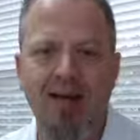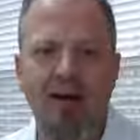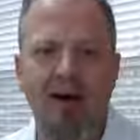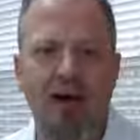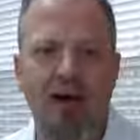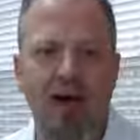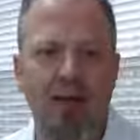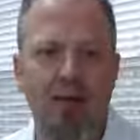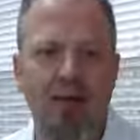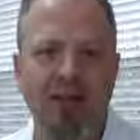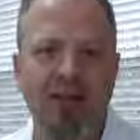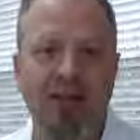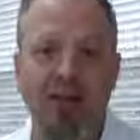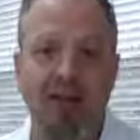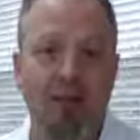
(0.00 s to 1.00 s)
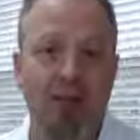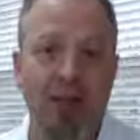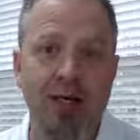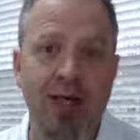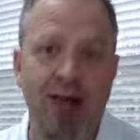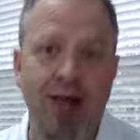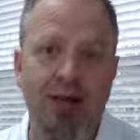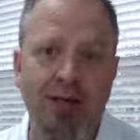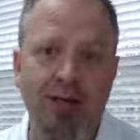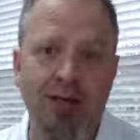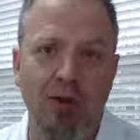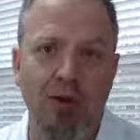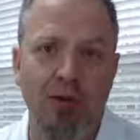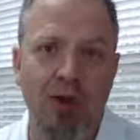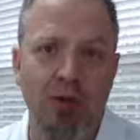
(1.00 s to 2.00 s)
but it's definitely not a
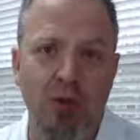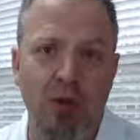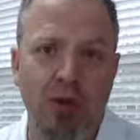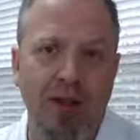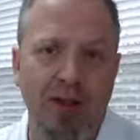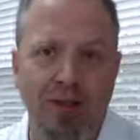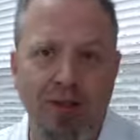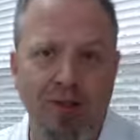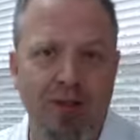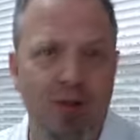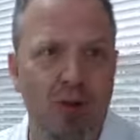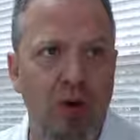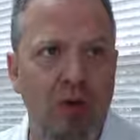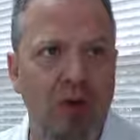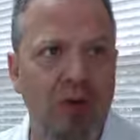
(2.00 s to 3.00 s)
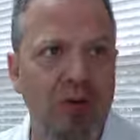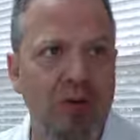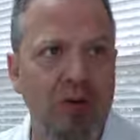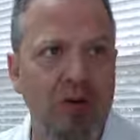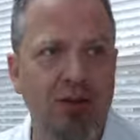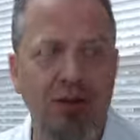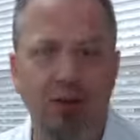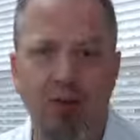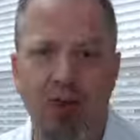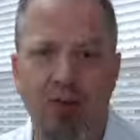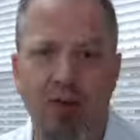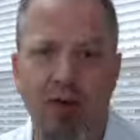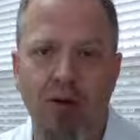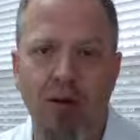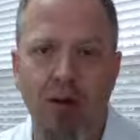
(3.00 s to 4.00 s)
silver bullet that's going to
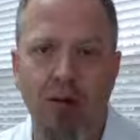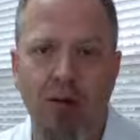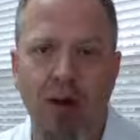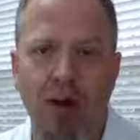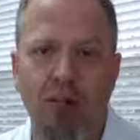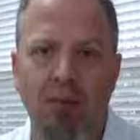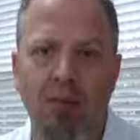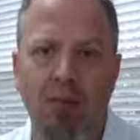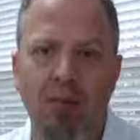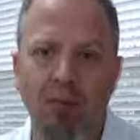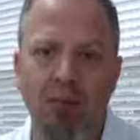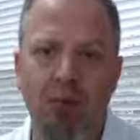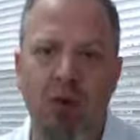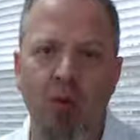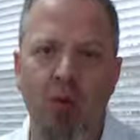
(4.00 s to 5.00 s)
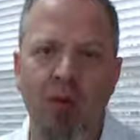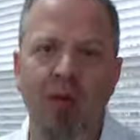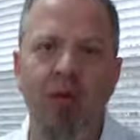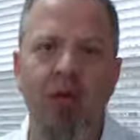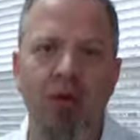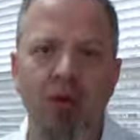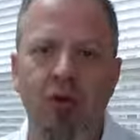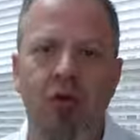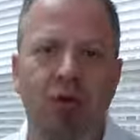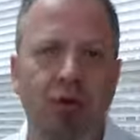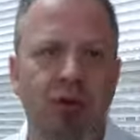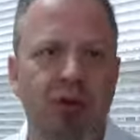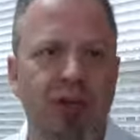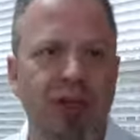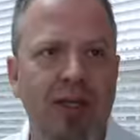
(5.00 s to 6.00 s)
solve all your problems. But when
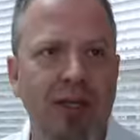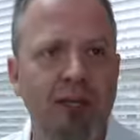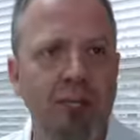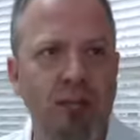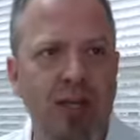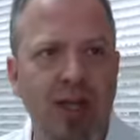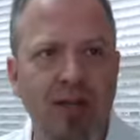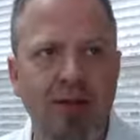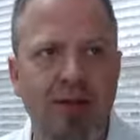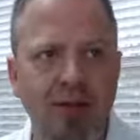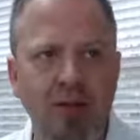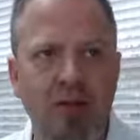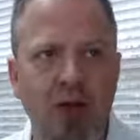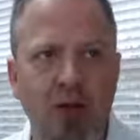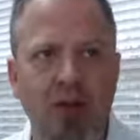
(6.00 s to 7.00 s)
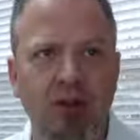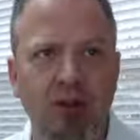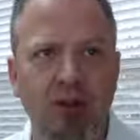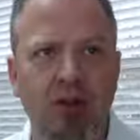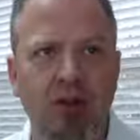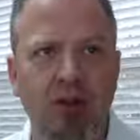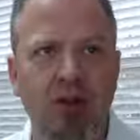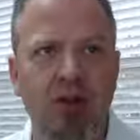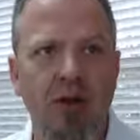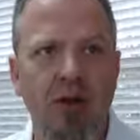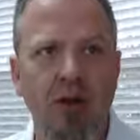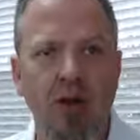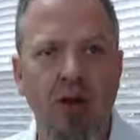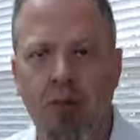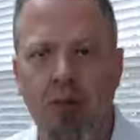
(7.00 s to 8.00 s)
used in conjunction
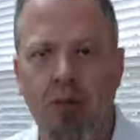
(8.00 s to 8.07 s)
as